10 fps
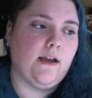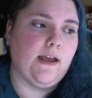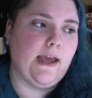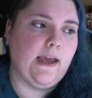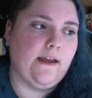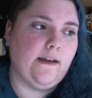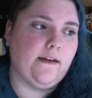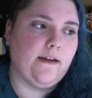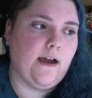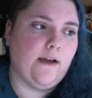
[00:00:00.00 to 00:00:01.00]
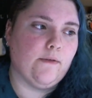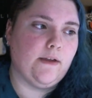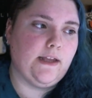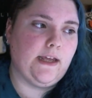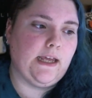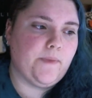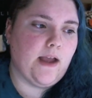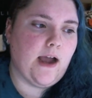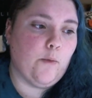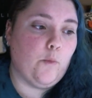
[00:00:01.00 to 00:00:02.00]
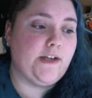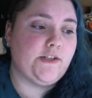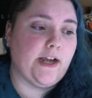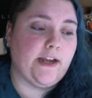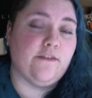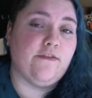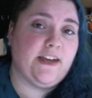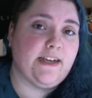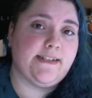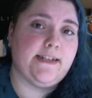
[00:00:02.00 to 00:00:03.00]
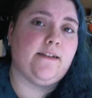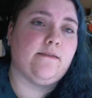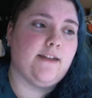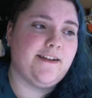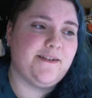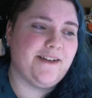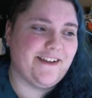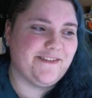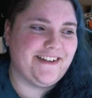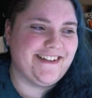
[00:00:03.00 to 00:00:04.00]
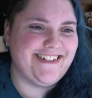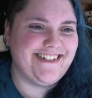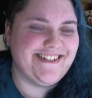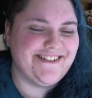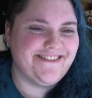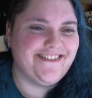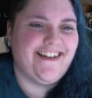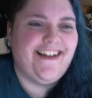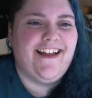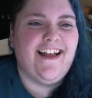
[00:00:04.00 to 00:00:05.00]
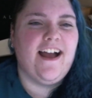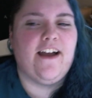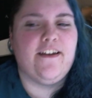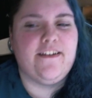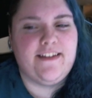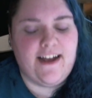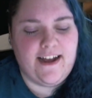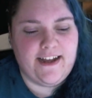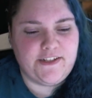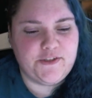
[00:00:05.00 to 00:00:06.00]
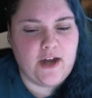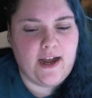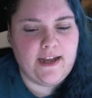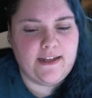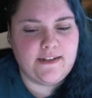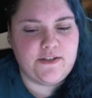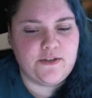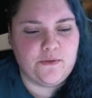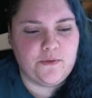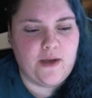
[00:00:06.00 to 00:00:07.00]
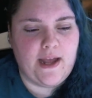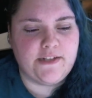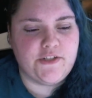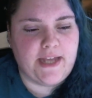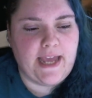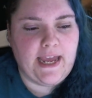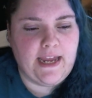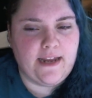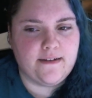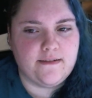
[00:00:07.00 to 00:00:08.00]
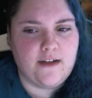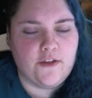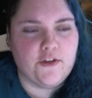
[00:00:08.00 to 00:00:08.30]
And I wish I could fix it. I really do. I try to educate other